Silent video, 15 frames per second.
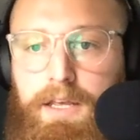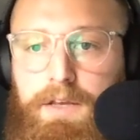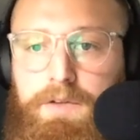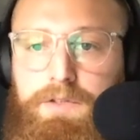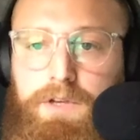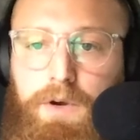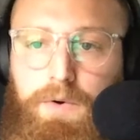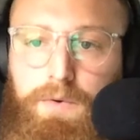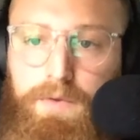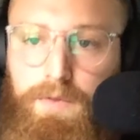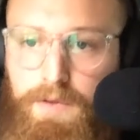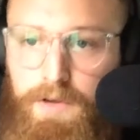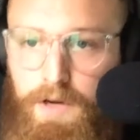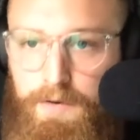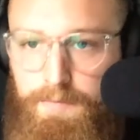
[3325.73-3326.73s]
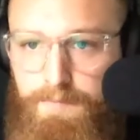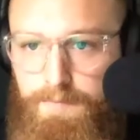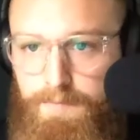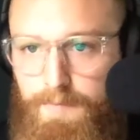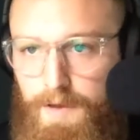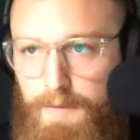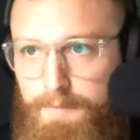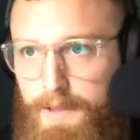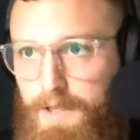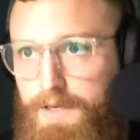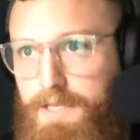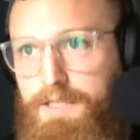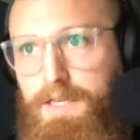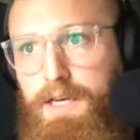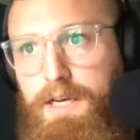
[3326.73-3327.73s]
So your
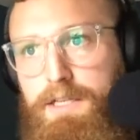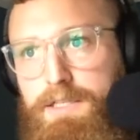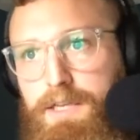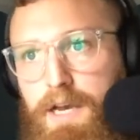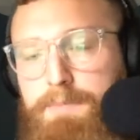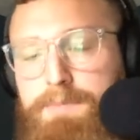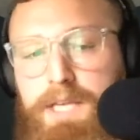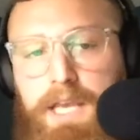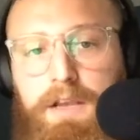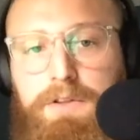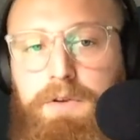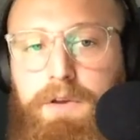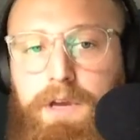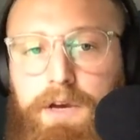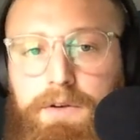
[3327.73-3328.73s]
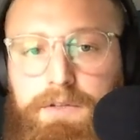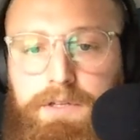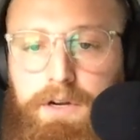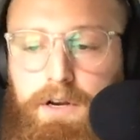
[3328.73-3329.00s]
ability to uptake glucose,